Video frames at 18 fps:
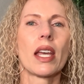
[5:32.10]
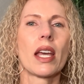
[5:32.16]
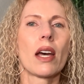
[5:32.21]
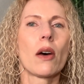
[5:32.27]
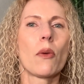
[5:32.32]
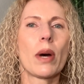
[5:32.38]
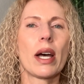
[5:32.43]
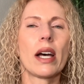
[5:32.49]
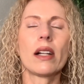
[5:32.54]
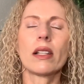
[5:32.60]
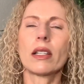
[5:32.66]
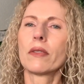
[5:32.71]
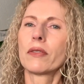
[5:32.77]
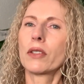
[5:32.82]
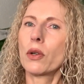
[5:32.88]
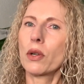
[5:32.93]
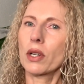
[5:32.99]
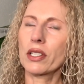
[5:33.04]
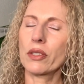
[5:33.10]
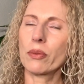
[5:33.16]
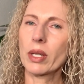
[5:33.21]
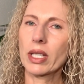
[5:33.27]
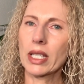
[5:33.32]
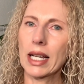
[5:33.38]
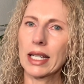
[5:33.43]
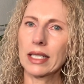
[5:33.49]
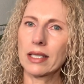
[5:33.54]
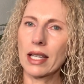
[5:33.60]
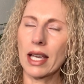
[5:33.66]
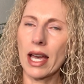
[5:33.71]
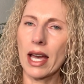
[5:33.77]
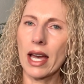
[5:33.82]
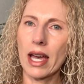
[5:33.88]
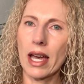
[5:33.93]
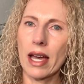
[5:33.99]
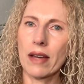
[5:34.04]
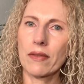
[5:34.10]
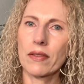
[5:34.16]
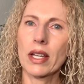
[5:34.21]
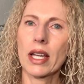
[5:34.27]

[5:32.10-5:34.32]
Well, of course, we'd like to have